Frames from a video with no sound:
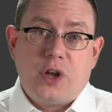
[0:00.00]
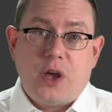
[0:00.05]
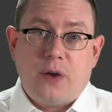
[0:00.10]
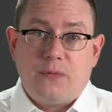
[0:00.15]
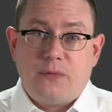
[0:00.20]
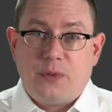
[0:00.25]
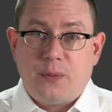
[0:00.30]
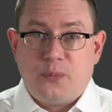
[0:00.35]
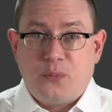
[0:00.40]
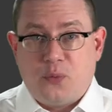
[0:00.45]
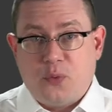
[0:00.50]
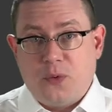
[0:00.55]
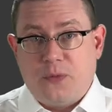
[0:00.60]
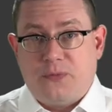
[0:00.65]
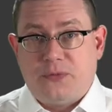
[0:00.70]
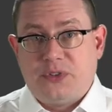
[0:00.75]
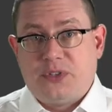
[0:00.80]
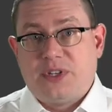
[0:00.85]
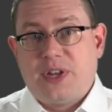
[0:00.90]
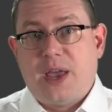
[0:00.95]
of the
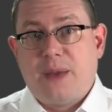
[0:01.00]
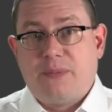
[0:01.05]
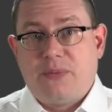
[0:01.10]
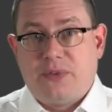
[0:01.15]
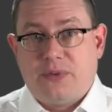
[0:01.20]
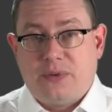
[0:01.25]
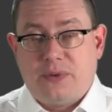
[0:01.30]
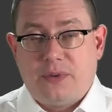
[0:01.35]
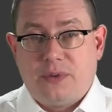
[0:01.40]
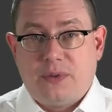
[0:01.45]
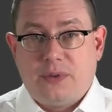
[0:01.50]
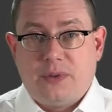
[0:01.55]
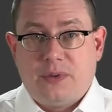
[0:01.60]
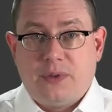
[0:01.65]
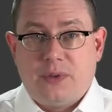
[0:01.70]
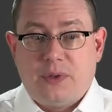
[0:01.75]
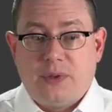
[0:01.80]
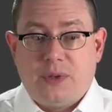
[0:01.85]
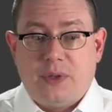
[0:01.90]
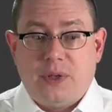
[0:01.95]
proof step.
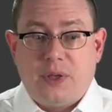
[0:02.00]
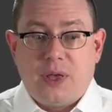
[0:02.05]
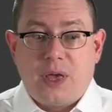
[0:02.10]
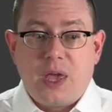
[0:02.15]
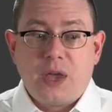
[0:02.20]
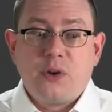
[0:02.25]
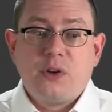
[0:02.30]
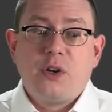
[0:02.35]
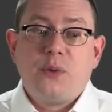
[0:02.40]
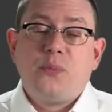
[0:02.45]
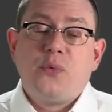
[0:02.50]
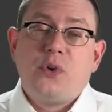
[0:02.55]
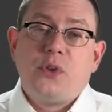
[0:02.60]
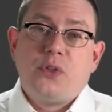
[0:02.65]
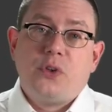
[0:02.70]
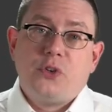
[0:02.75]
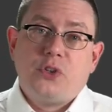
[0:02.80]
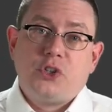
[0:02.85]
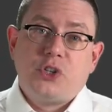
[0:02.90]
I'm going to put those